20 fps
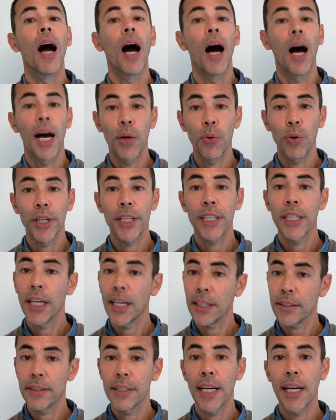I want to
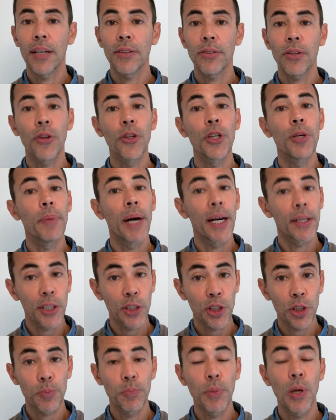cut down on the amount I
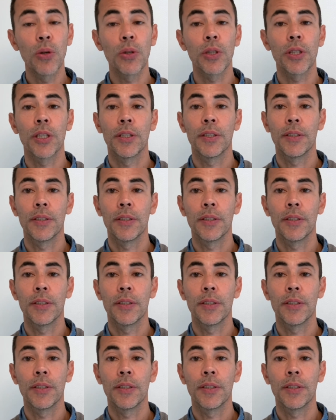smoke.